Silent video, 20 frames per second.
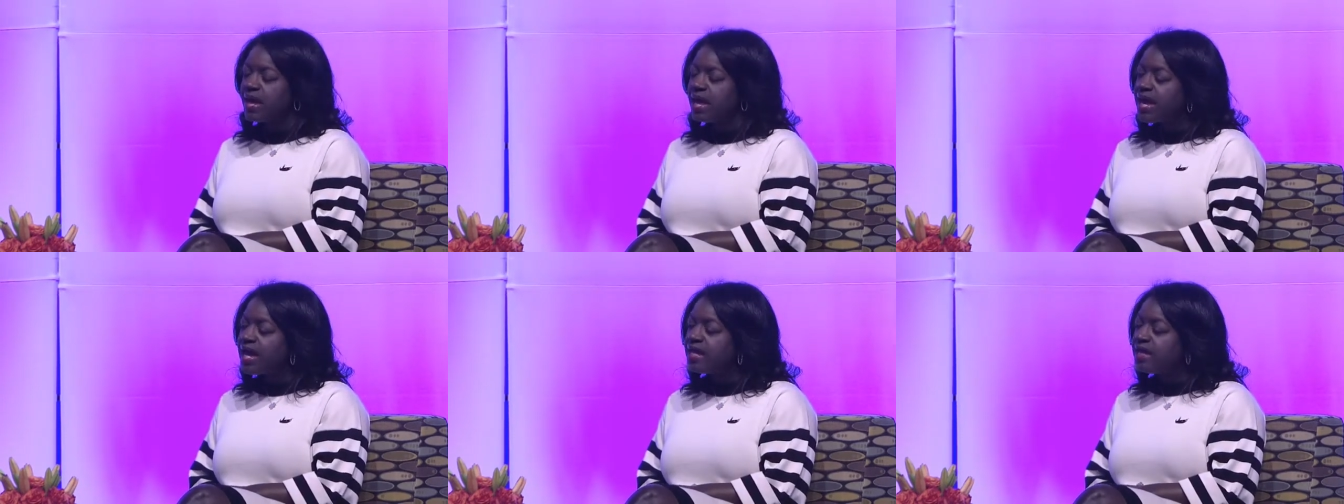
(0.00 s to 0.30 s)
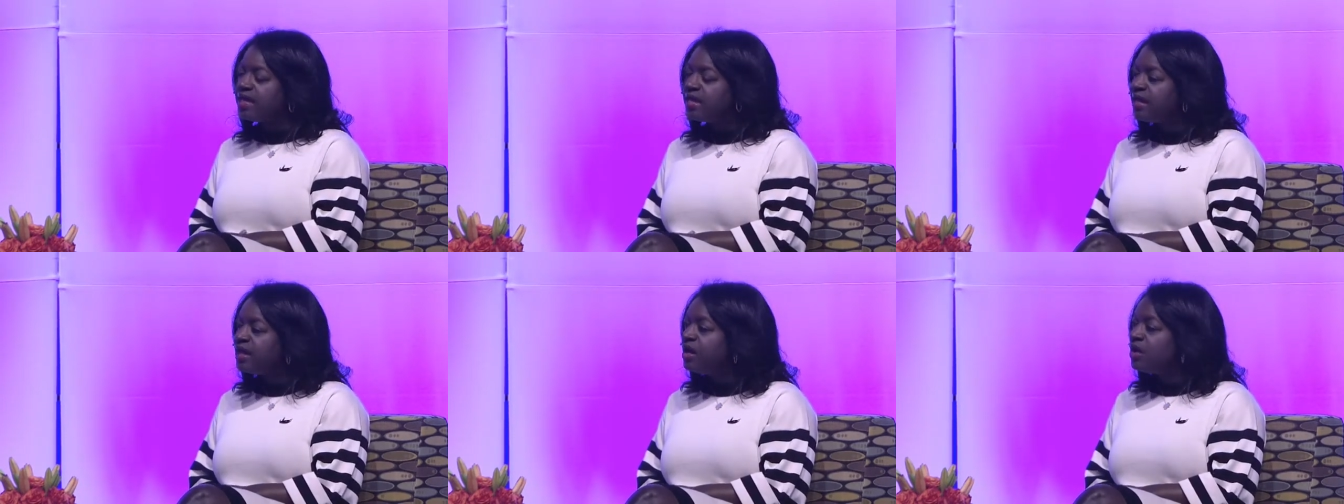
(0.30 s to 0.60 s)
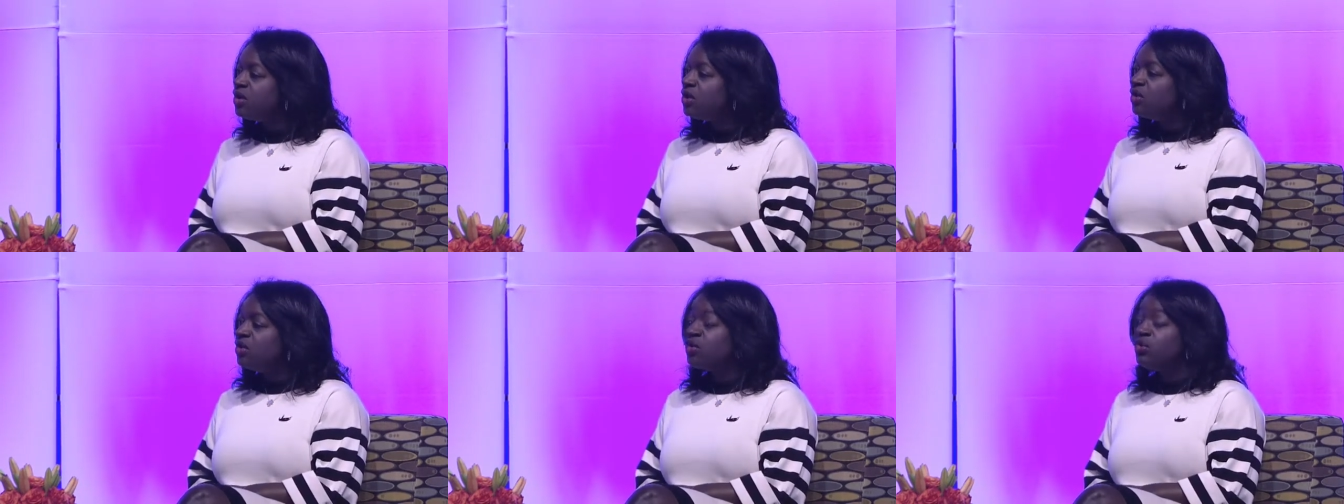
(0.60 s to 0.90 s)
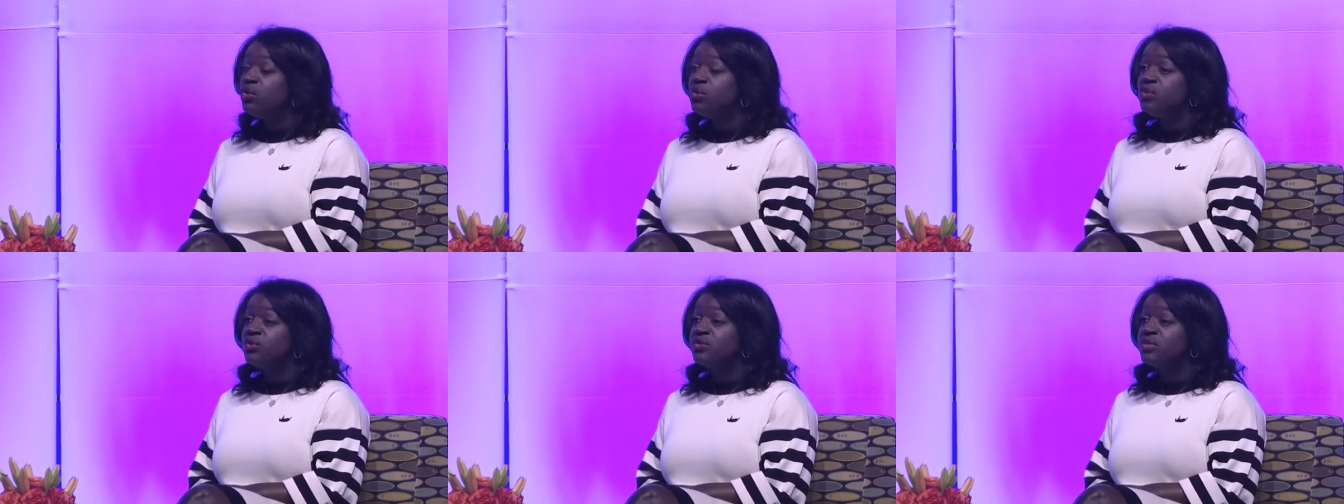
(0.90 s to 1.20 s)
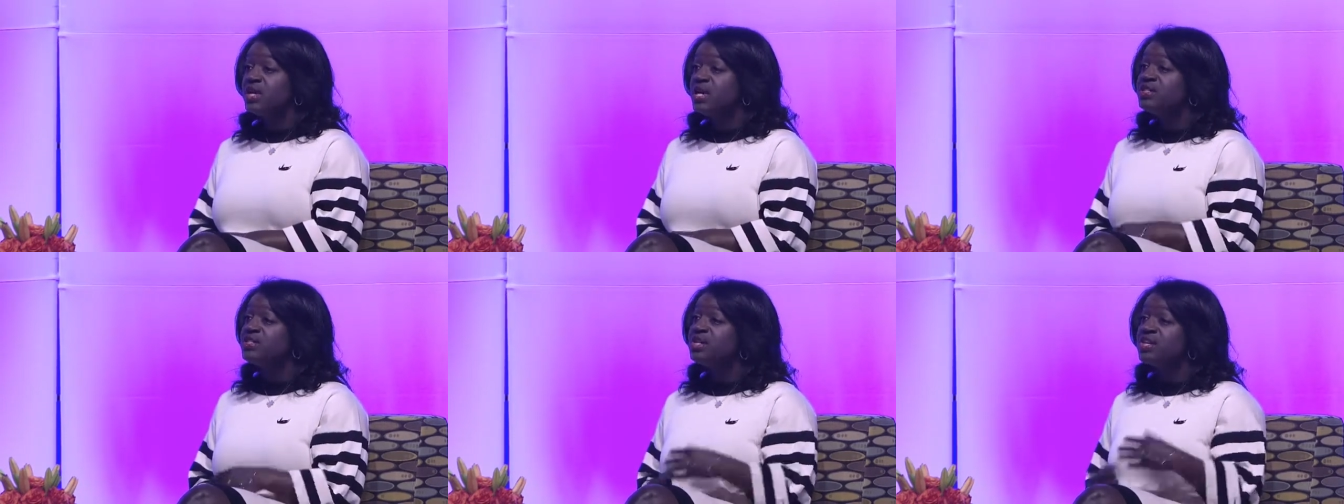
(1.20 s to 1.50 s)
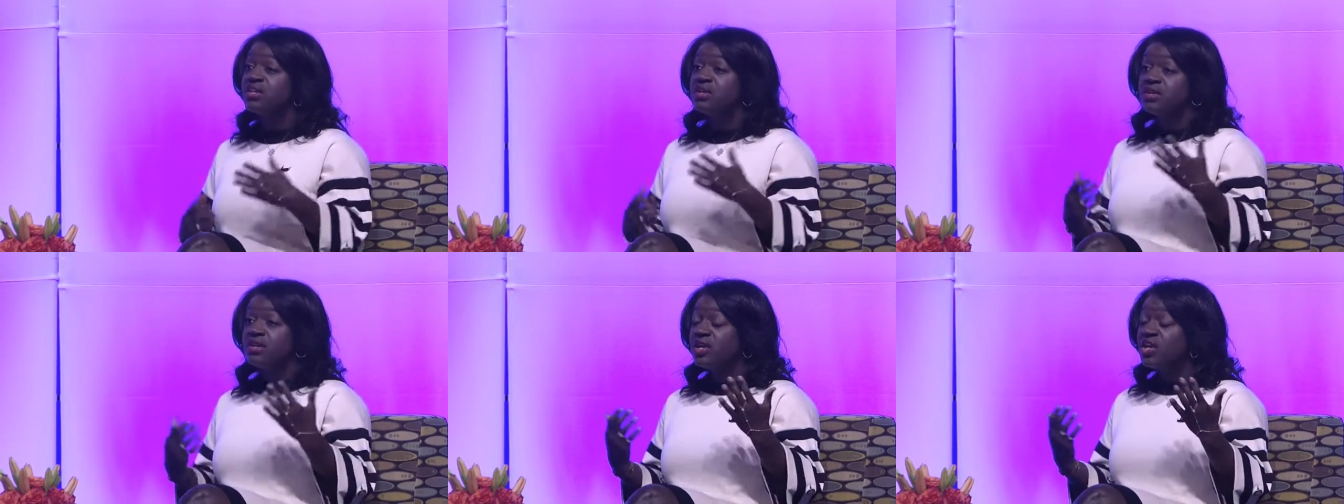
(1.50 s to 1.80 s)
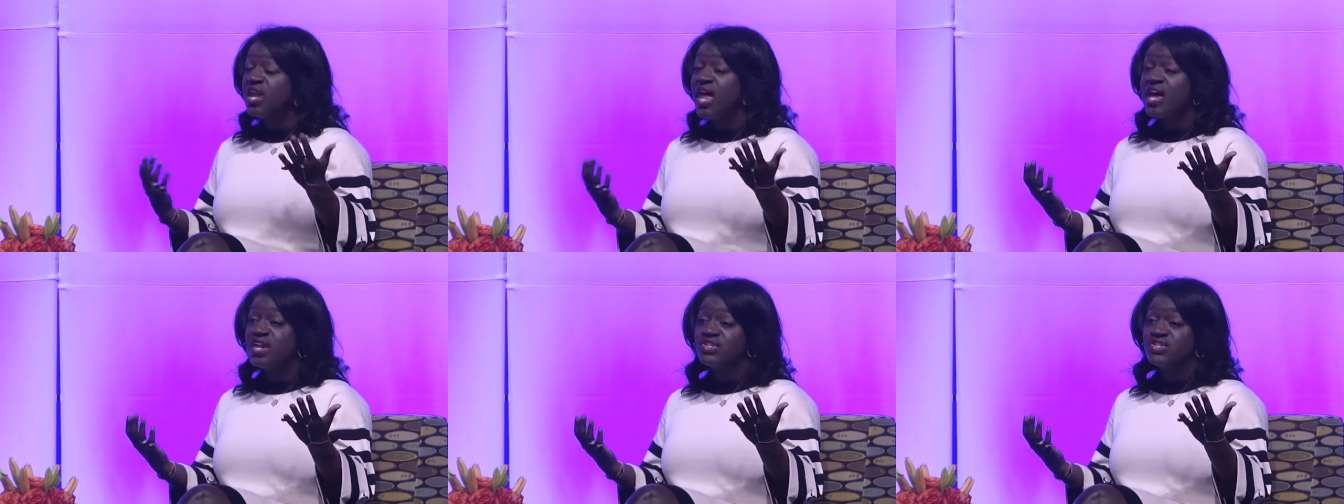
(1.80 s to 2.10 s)
Annie, who does
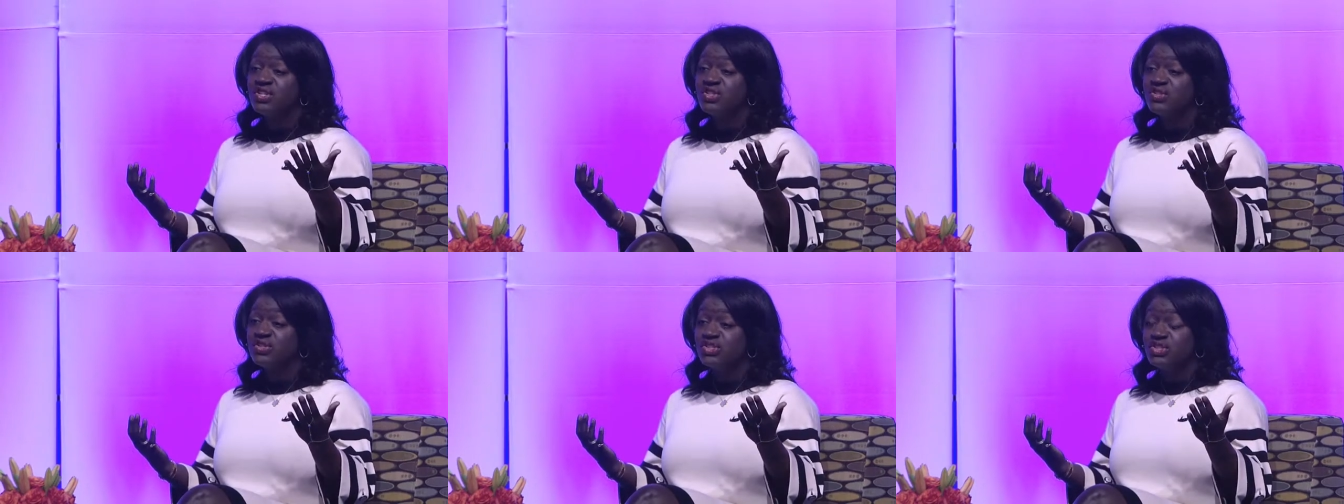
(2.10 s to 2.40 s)
collections.